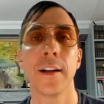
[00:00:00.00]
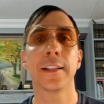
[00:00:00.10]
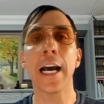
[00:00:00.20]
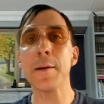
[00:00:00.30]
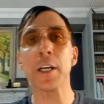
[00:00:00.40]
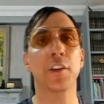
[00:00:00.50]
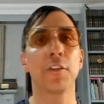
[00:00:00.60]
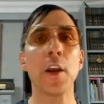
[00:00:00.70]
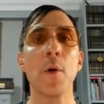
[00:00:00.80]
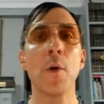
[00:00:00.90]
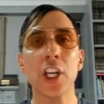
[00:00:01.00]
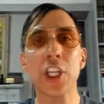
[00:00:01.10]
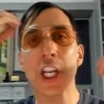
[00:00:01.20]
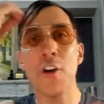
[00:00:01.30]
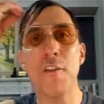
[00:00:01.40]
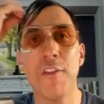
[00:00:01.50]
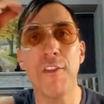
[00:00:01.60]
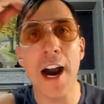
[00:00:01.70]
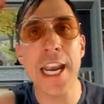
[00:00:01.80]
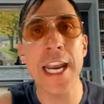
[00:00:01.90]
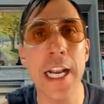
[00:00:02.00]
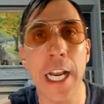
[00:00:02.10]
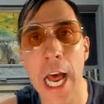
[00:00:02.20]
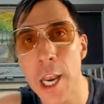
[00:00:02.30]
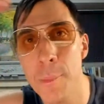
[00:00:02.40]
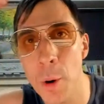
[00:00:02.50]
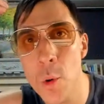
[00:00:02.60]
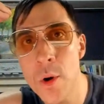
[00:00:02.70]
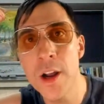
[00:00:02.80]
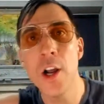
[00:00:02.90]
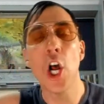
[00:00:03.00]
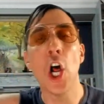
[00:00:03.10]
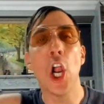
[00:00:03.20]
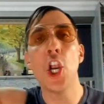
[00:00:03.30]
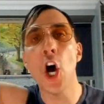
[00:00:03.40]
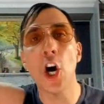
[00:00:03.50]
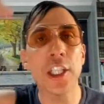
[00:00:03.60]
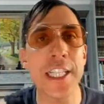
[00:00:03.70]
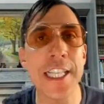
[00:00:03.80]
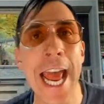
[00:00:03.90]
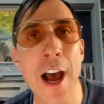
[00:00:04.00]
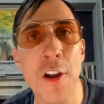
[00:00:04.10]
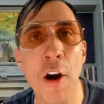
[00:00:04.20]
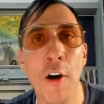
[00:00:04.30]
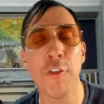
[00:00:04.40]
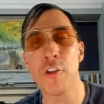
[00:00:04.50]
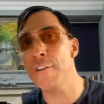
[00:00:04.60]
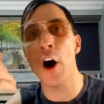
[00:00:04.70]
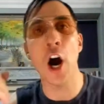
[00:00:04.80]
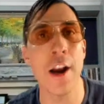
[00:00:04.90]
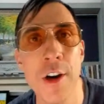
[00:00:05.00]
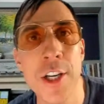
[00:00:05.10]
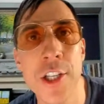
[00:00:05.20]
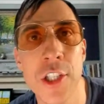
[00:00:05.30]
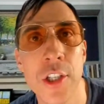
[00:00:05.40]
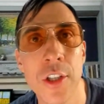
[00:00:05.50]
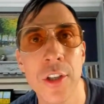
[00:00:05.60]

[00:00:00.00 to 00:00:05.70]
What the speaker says: They must think we are so fucking gullible, locked down for a virus